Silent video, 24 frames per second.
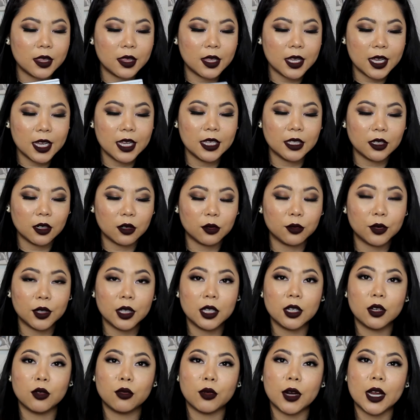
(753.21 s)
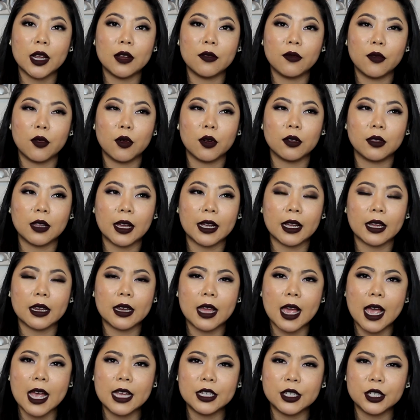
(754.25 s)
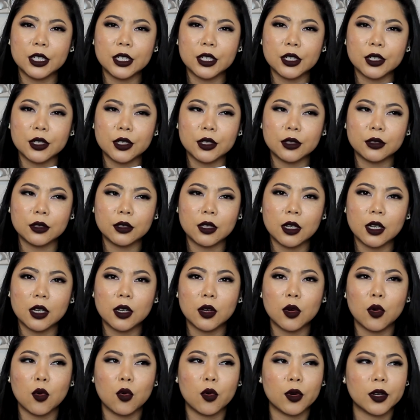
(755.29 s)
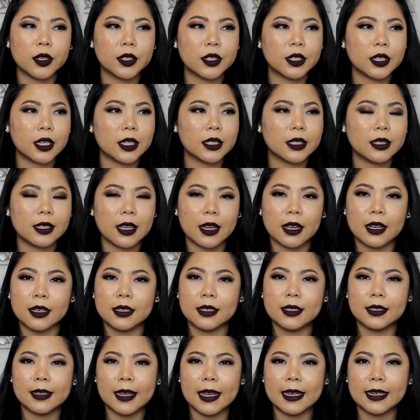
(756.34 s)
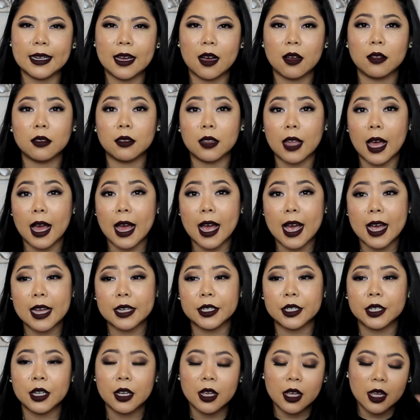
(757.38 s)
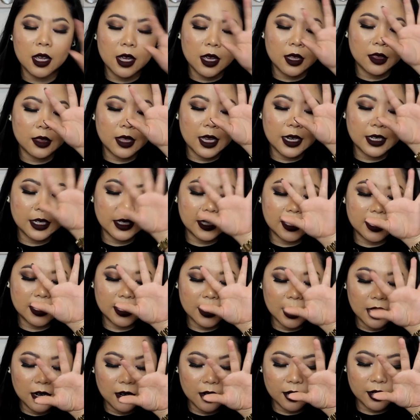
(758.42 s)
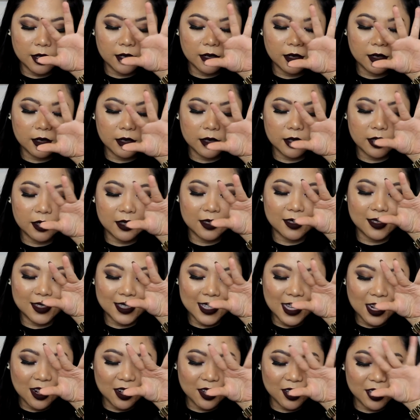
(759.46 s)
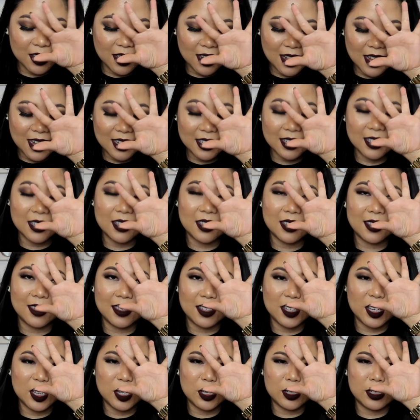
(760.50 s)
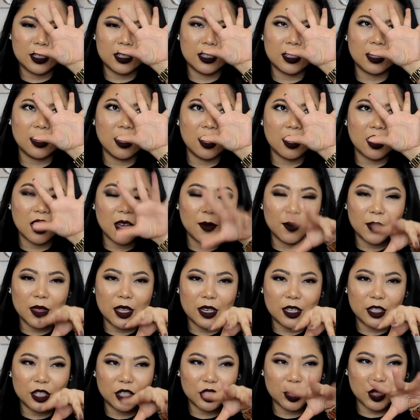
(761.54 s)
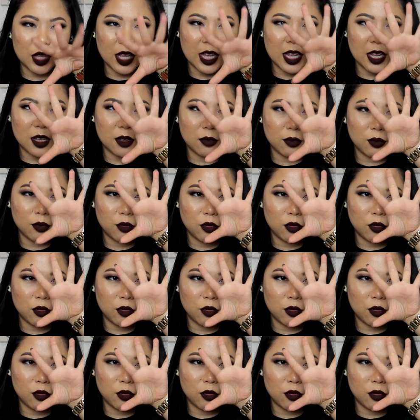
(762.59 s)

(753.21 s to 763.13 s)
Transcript: these are really great for like an edgier look or just like a standout lash. They just sit on your sit on your eyes and you just look up and then just like,